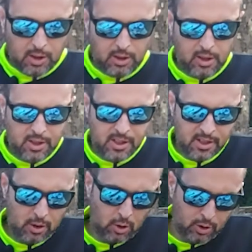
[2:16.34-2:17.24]
This
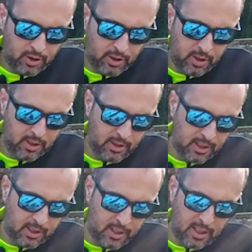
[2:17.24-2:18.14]
is a holder
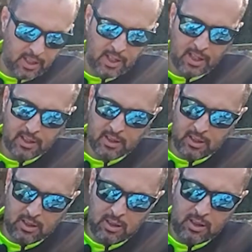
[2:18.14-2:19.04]
that can handle